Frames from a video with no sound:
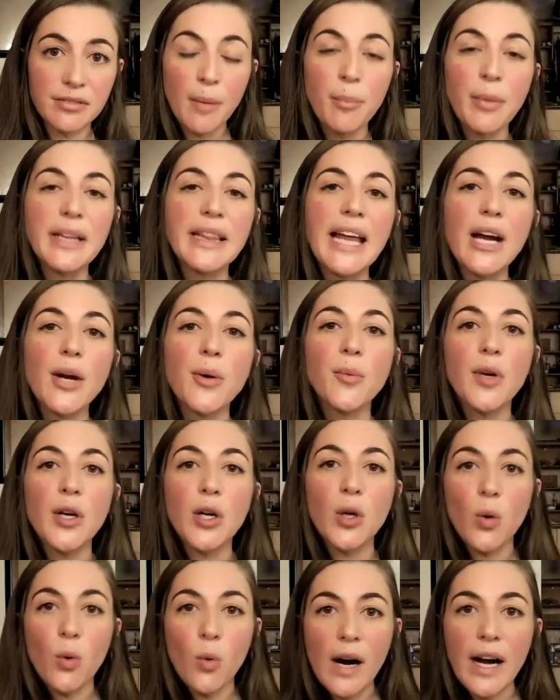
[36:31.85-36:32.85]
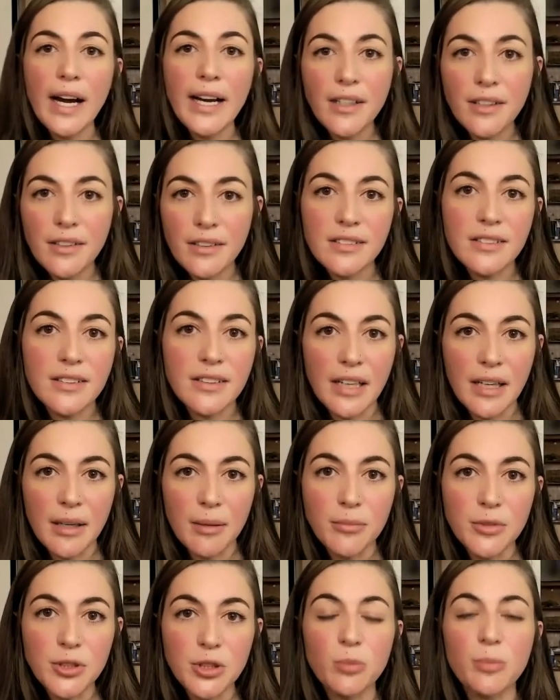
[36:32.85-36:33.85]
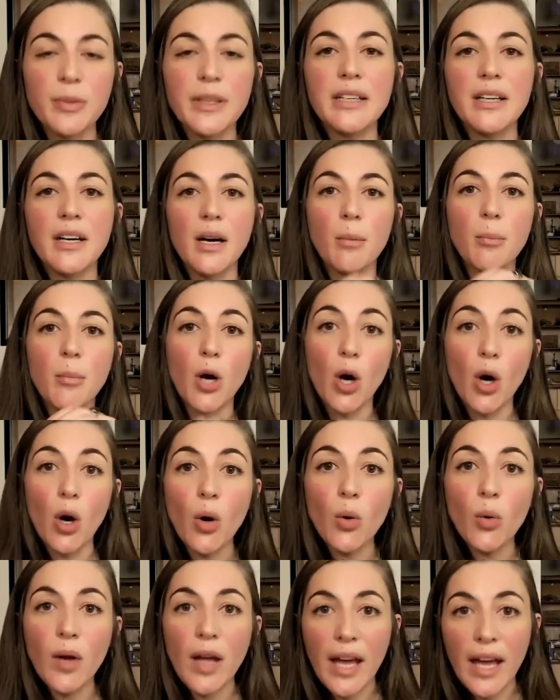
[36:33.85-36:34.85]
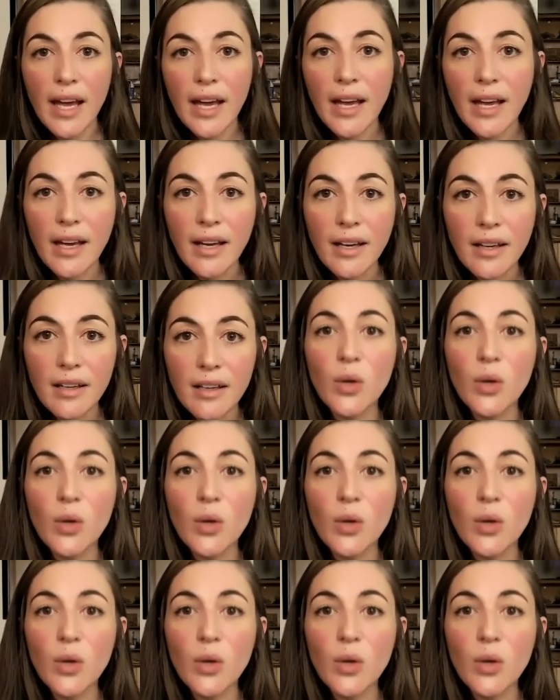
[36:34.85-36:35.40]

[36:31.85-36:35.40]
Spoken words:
But that requires them to become okay